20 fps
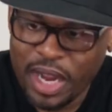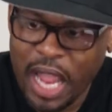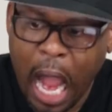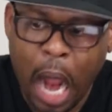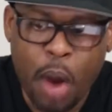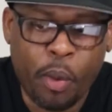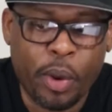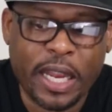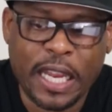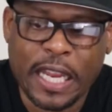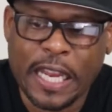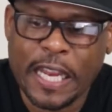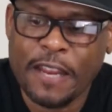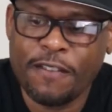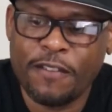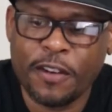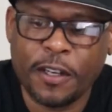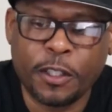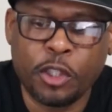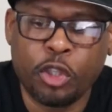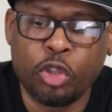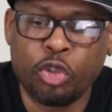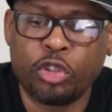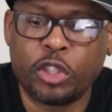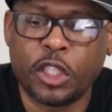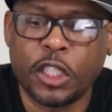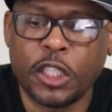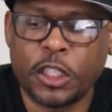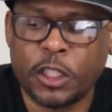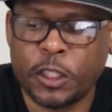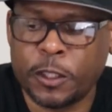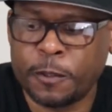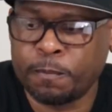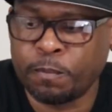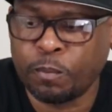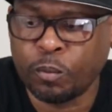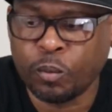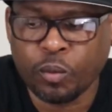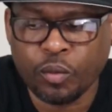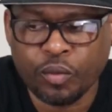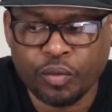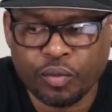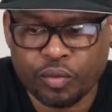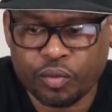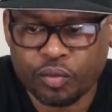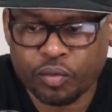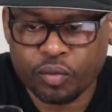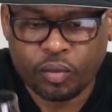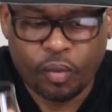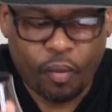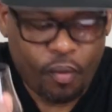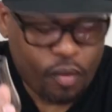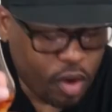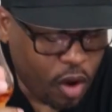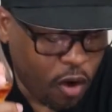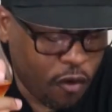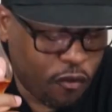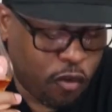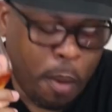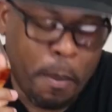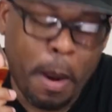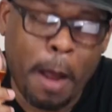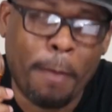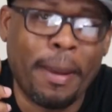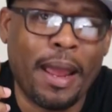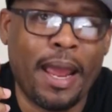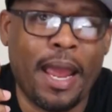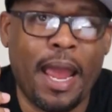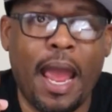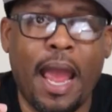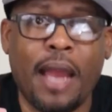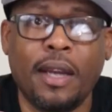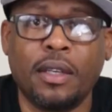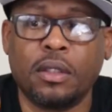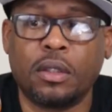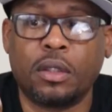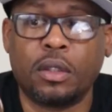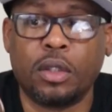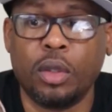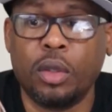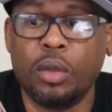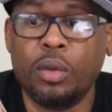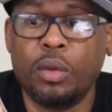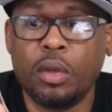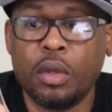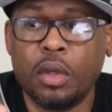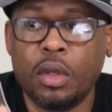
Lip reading: would even use this for my Manhattans too.